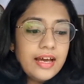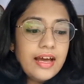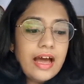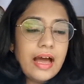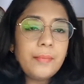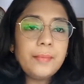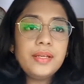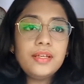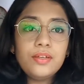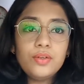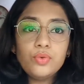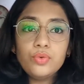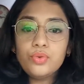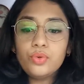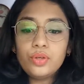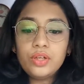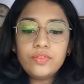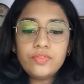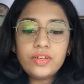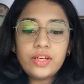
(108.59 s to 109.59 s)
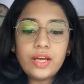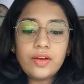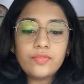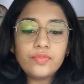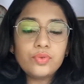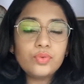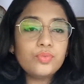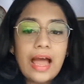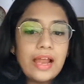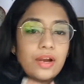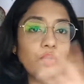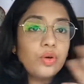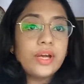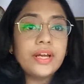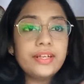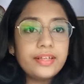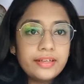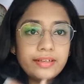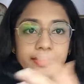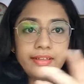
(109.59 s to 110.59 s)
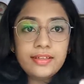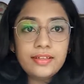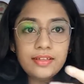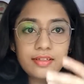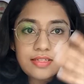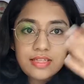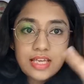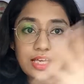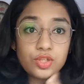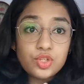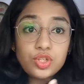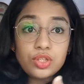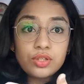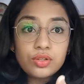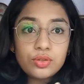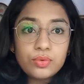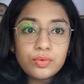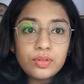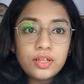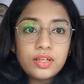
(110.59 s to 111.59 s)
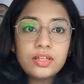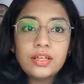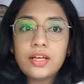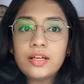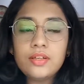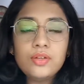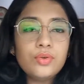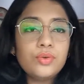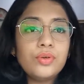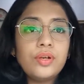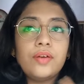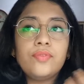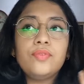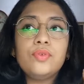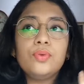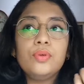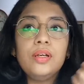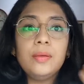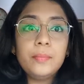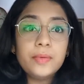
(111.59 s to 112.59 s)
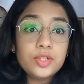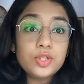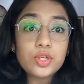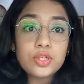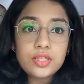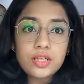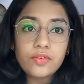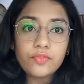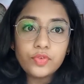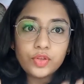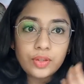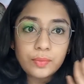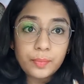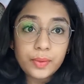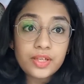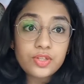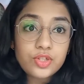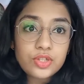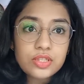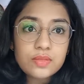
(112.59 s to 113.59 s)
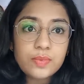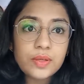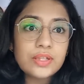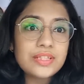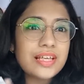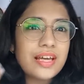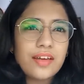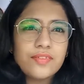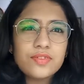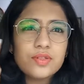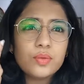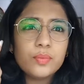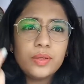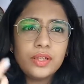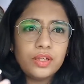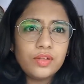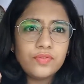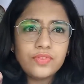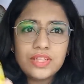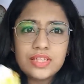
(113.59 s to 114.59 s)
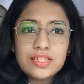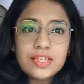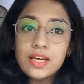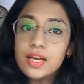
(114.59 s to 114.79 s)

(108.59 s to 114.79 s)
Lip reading: I mean, you don't even have to allocate any section to it. You don't have to limit yourself for the pages, because I have so many of these